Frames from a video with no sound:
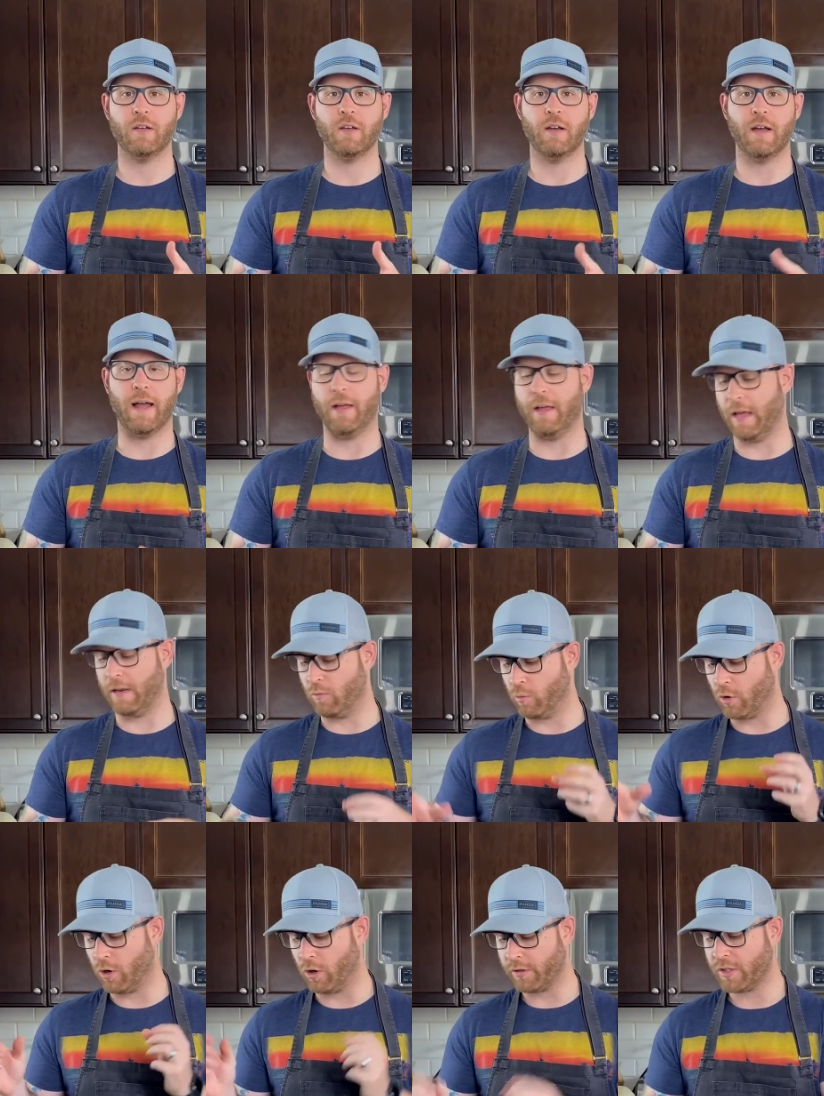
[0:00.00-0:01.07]
and we're
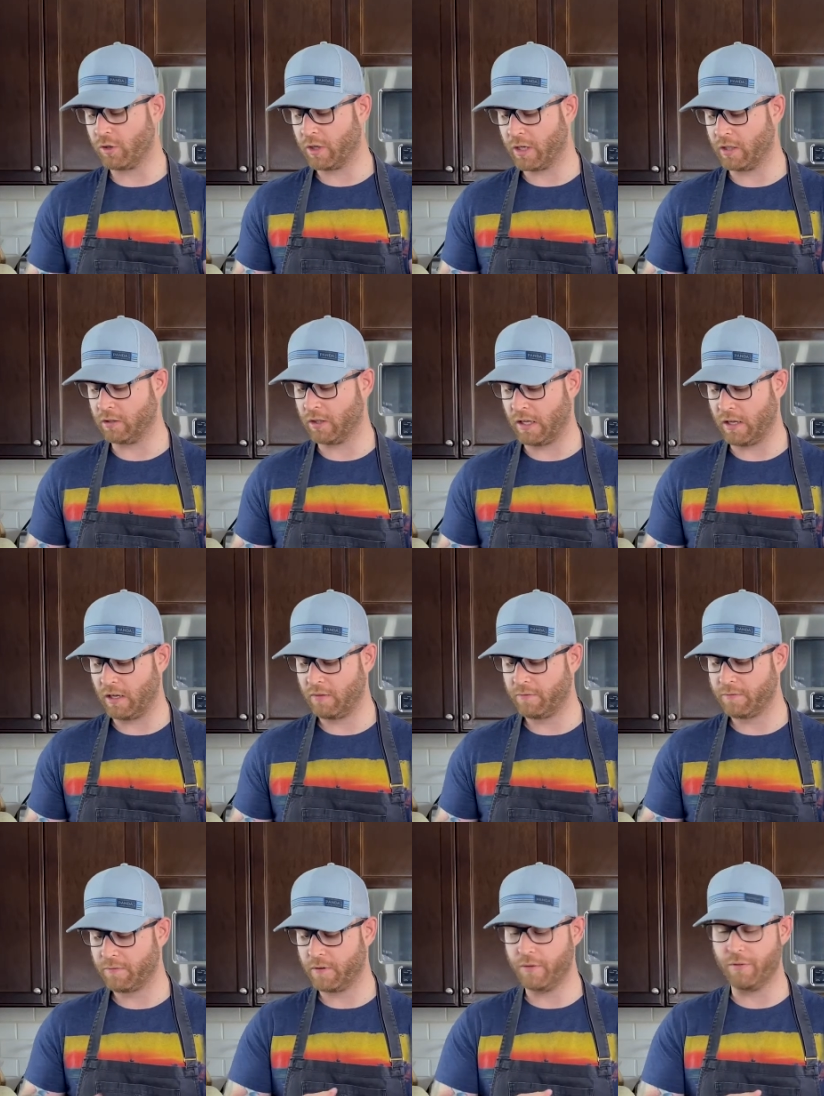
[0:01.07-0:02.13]
also gonna leave
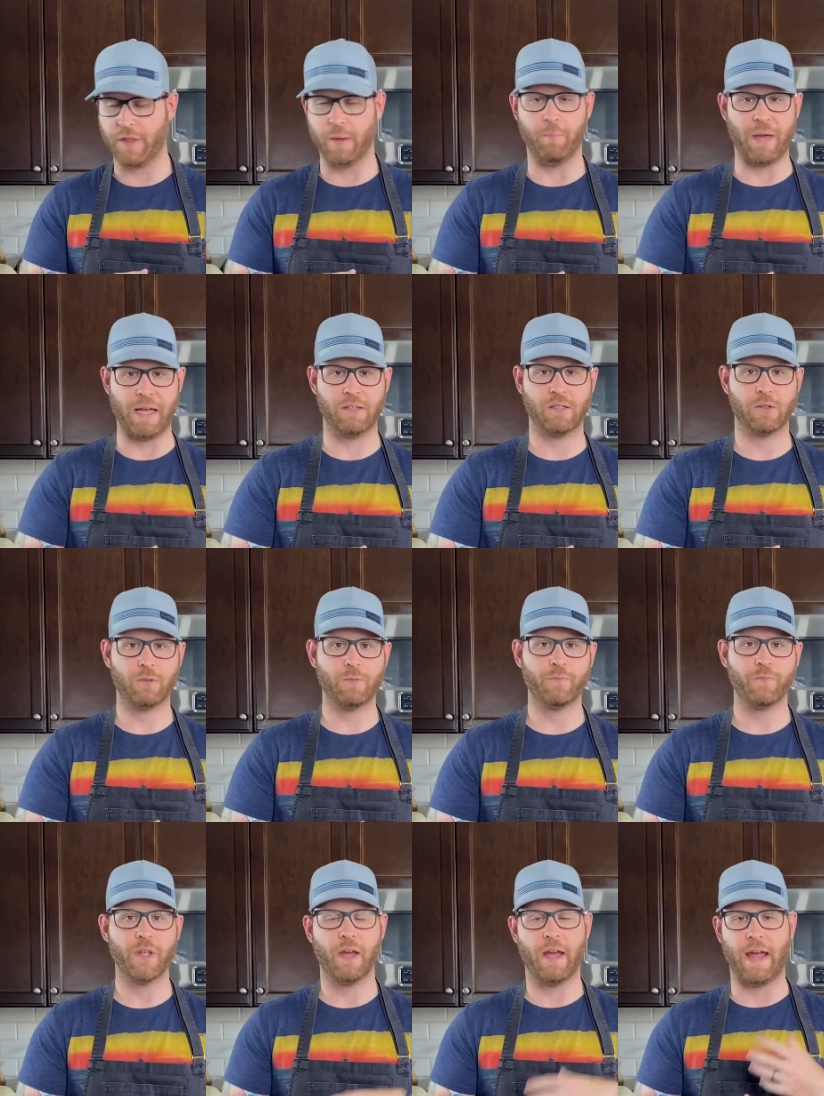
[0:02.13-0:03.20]
the basil
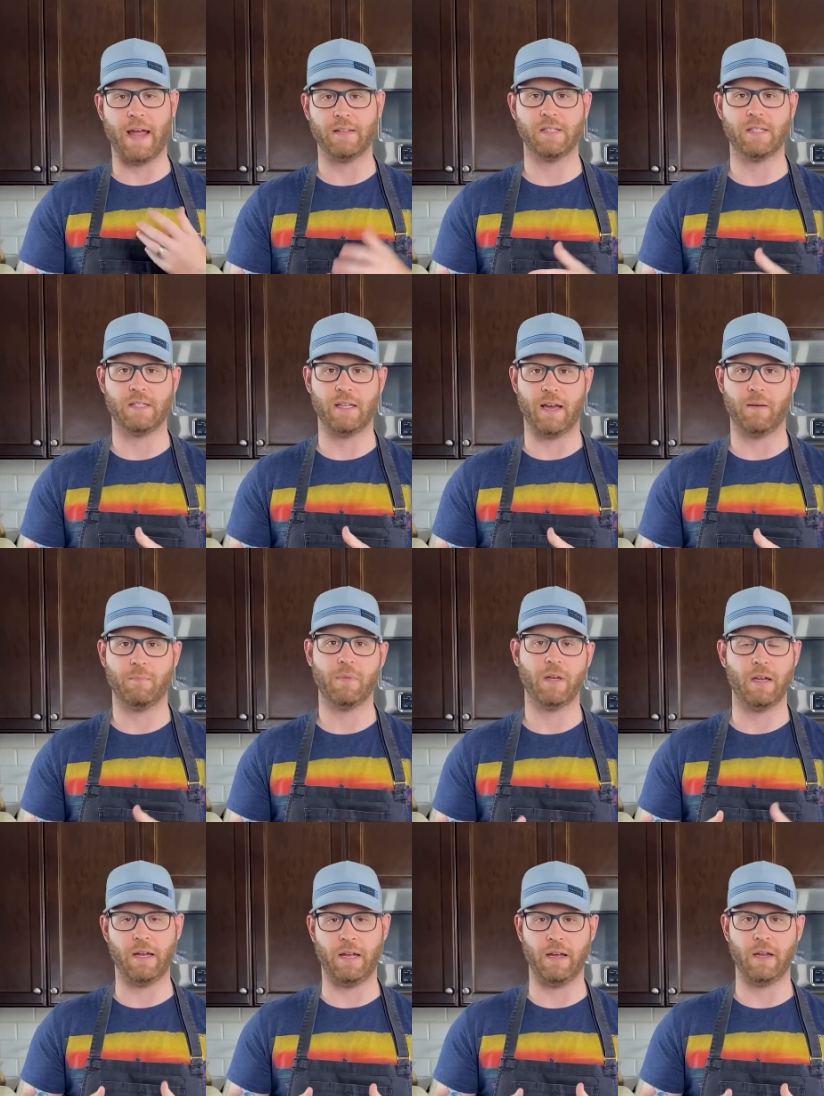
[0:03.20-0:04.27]
and stem
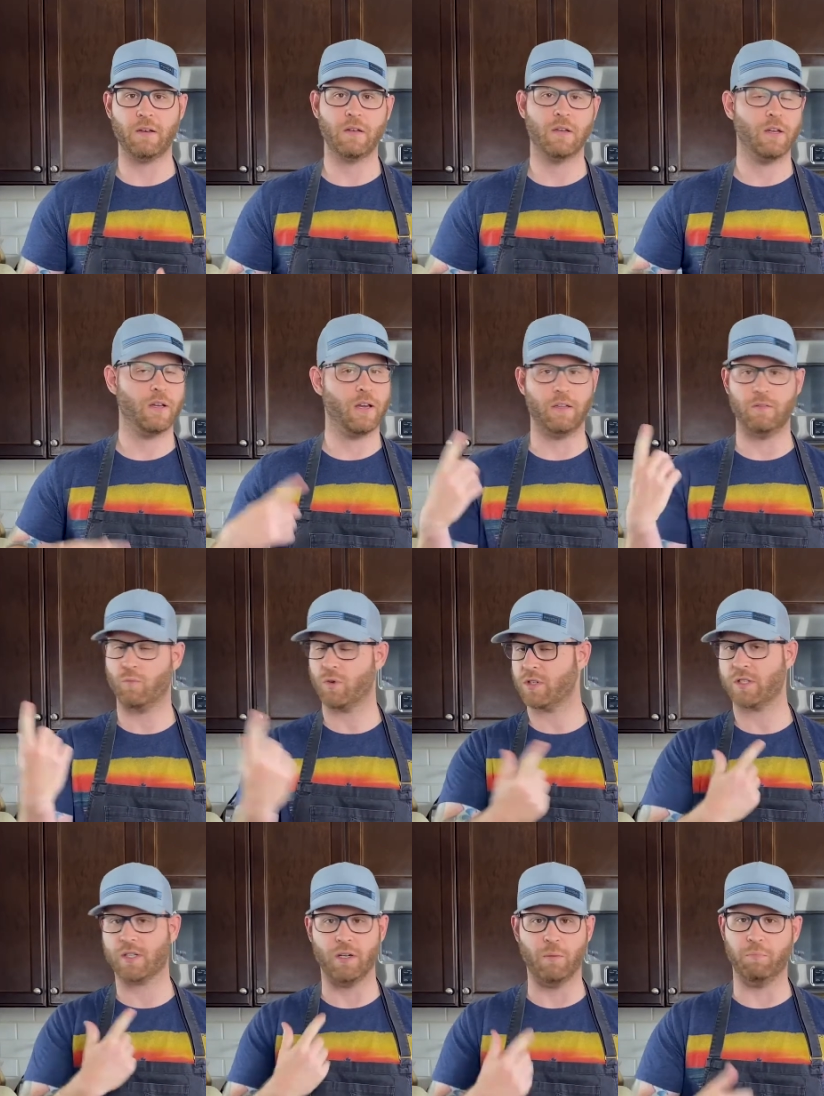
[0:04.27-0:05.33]
in, and we're just
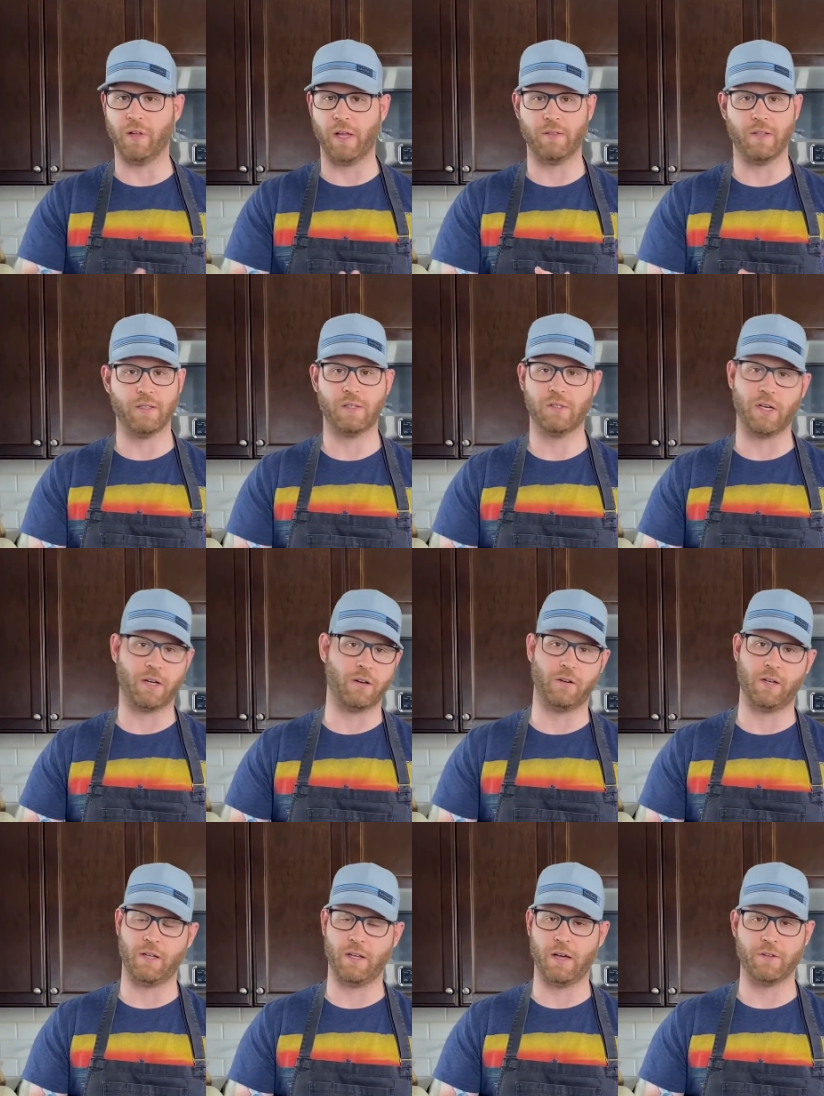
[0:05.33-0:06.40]
gonna blend this sucker
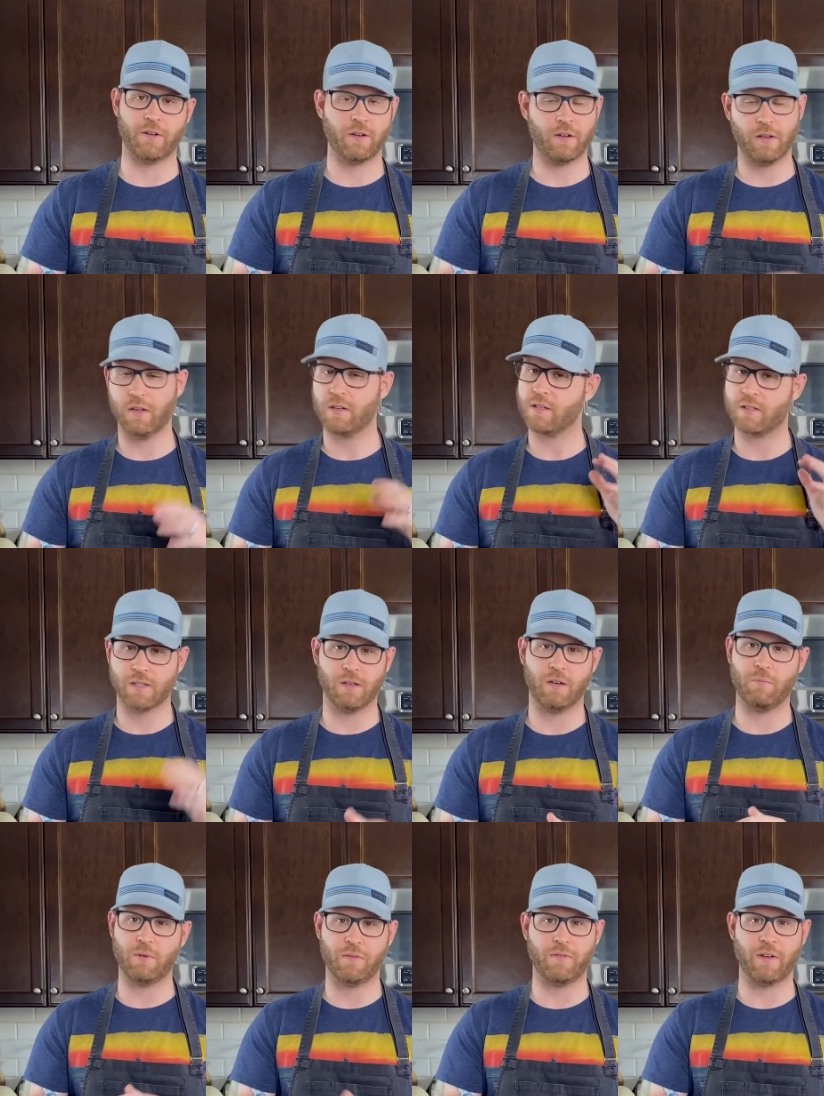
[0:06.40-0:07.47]
together, and it's gonna be
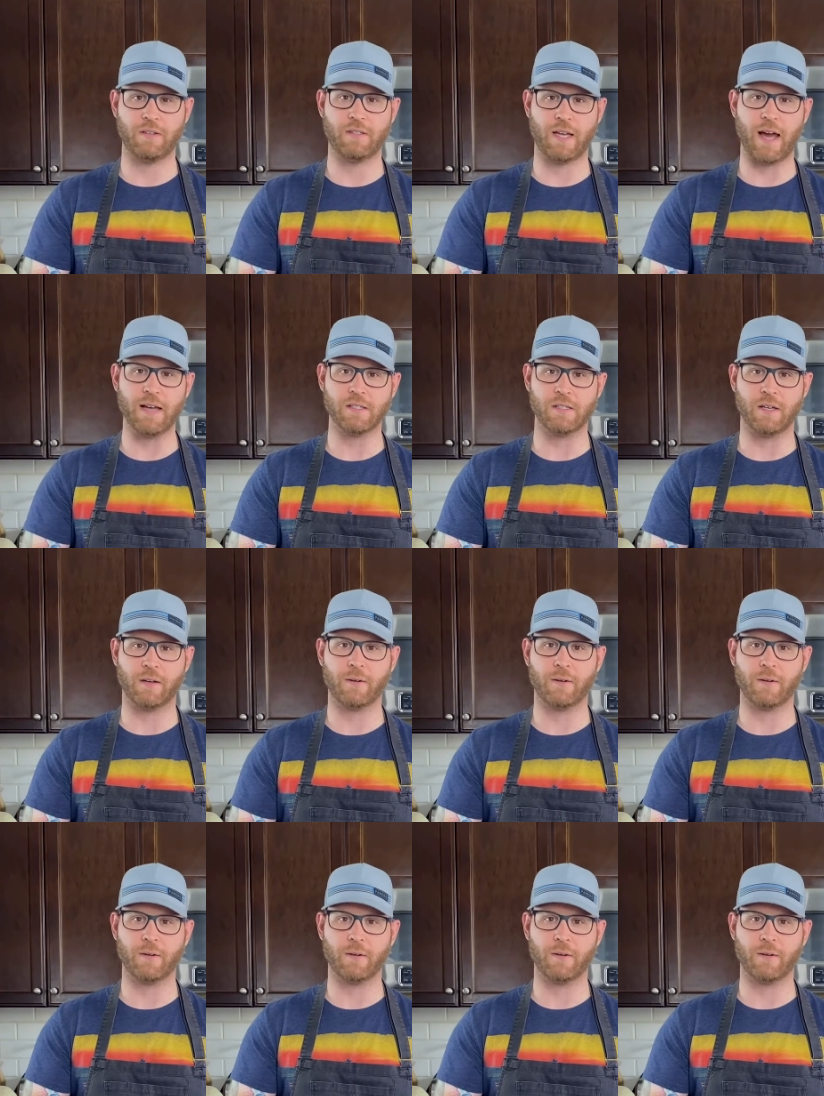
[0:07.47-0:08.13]
fantastic.